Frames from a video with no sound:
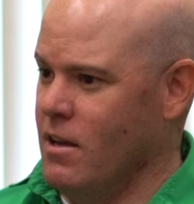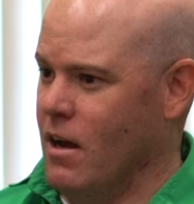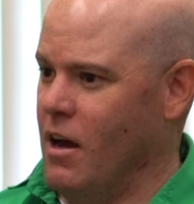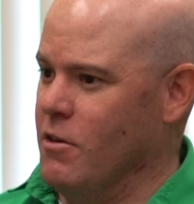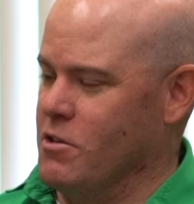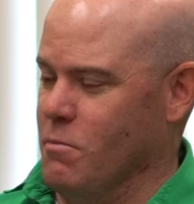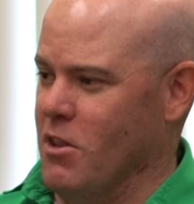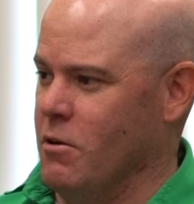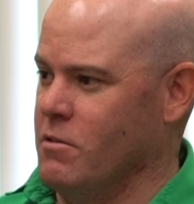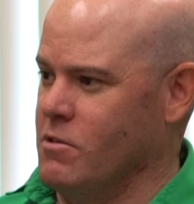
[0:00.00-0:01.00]
There's some
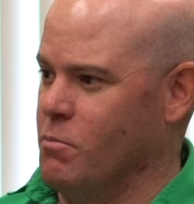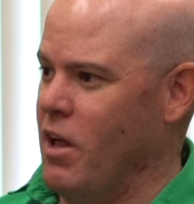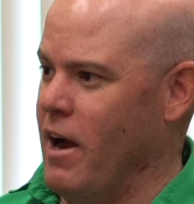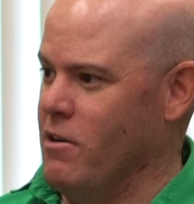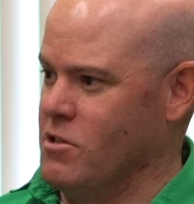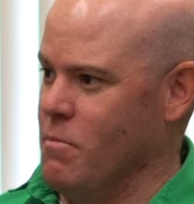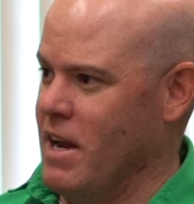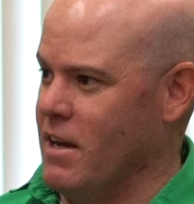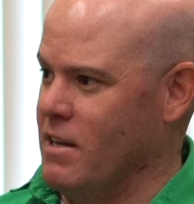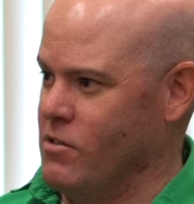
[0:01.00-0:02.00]
other suppliers that
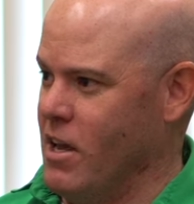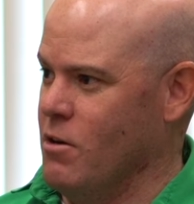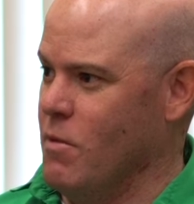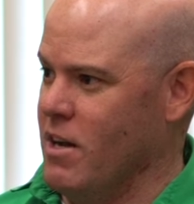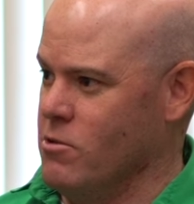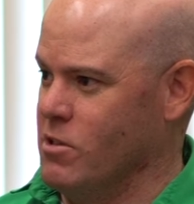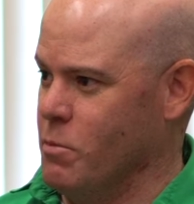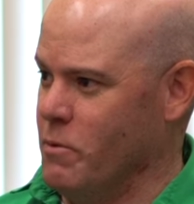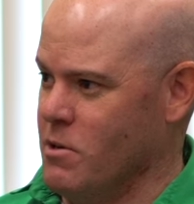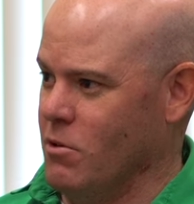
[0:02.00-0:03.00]
make kind of standard modules,
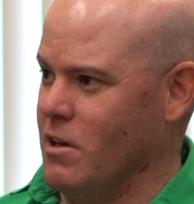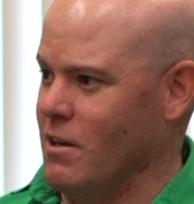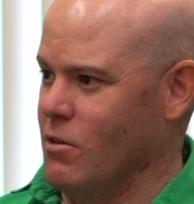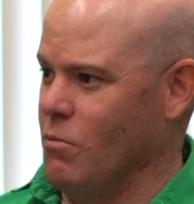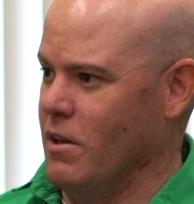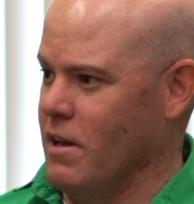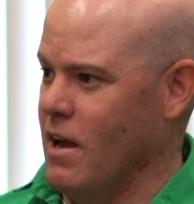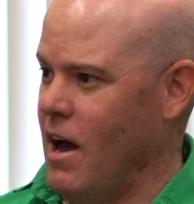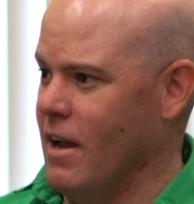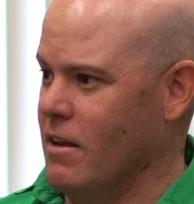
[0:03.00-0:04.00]
but when you're looking at the really
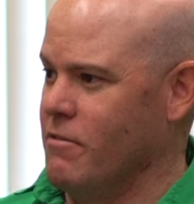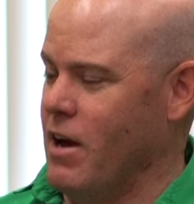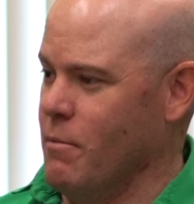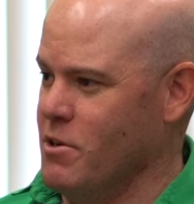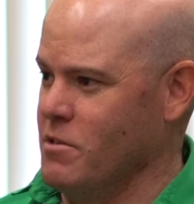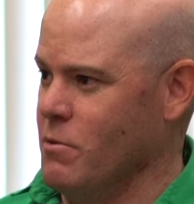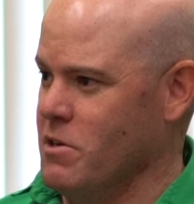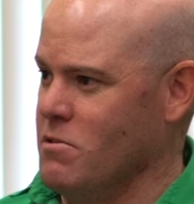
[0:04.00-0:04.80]
high-end fibers that we're